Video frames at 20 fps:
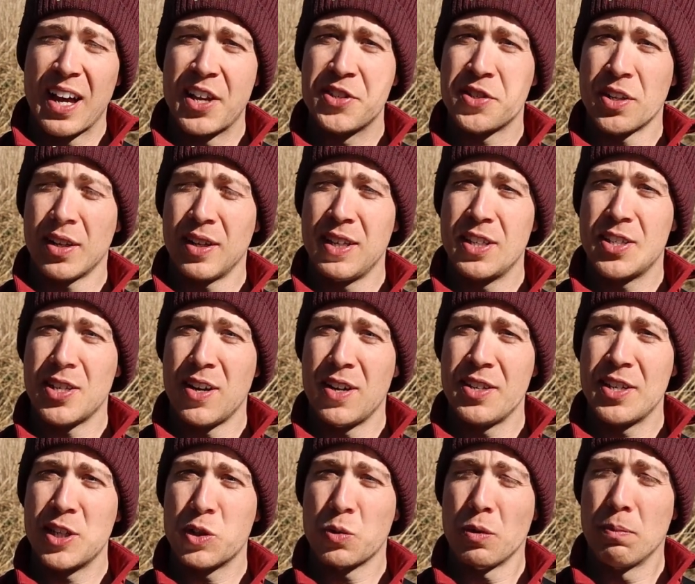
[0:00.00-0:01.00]
has suddenly
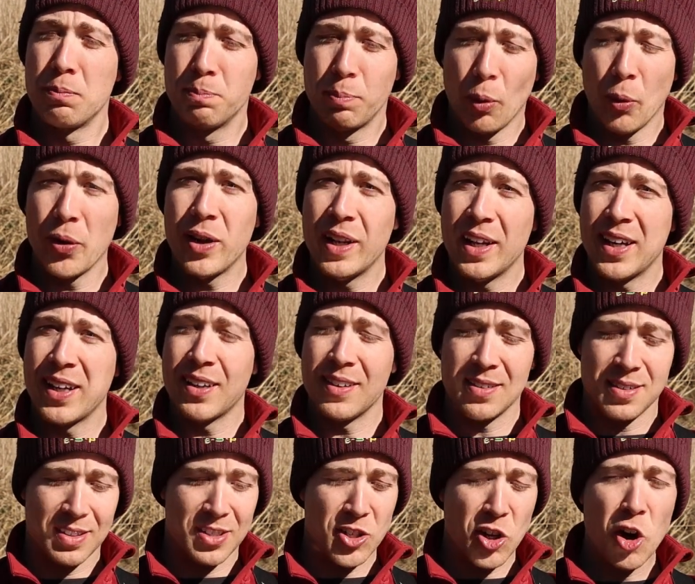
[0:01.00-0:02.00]
turned into a
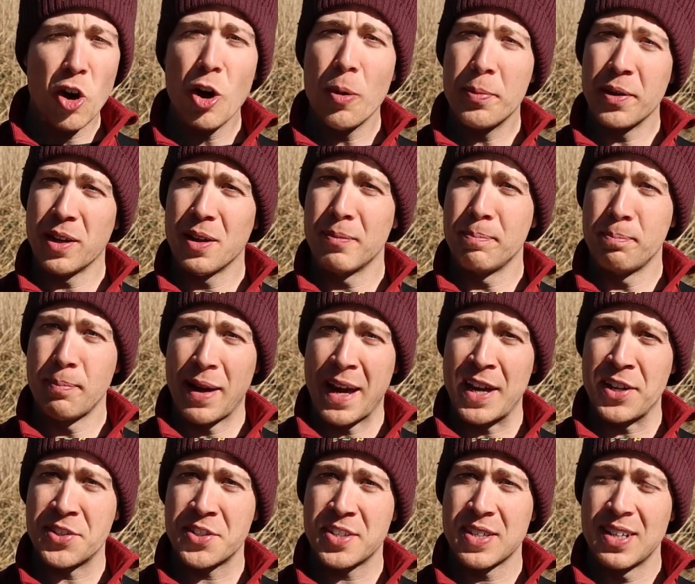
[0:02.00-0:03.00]
boiling, turbulent
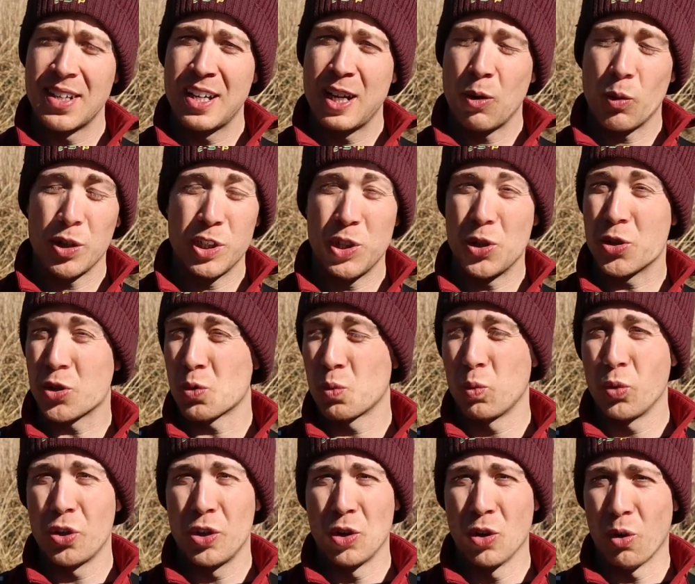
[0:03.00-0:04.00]
mess where you
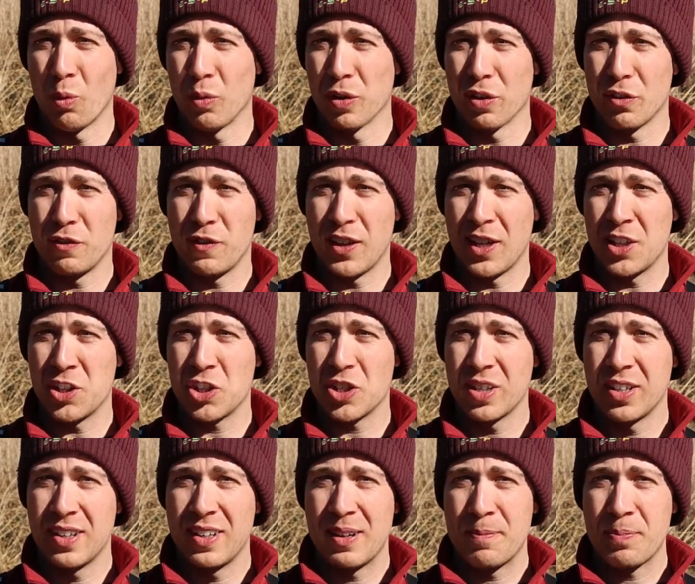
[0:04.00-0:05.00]
just would not want to
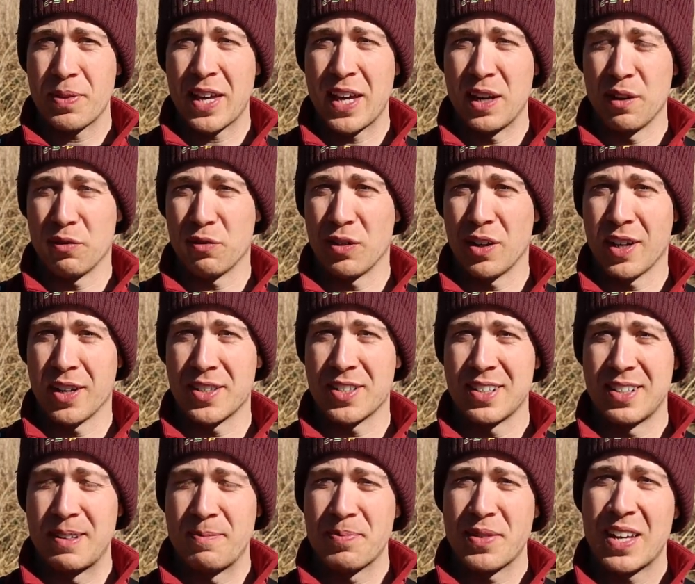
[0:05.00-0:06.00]
fish in a flood.